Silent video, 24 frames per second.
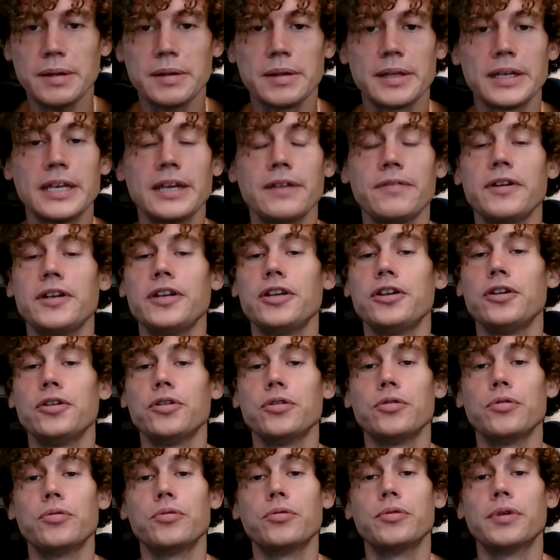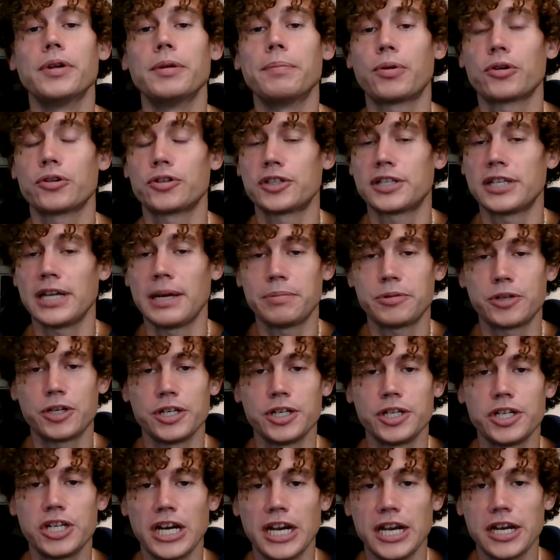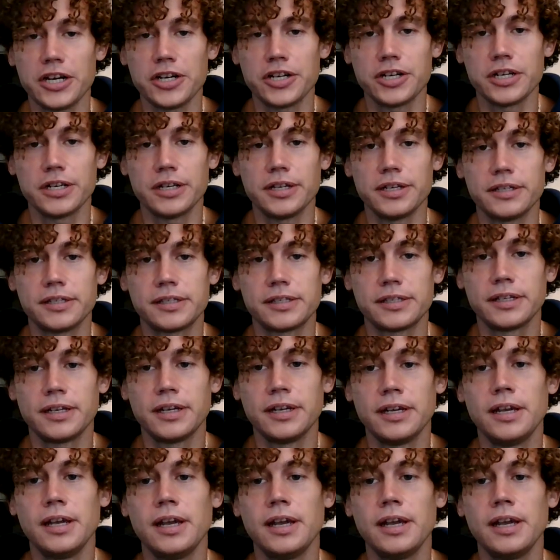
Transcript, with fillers: giving you perception changes,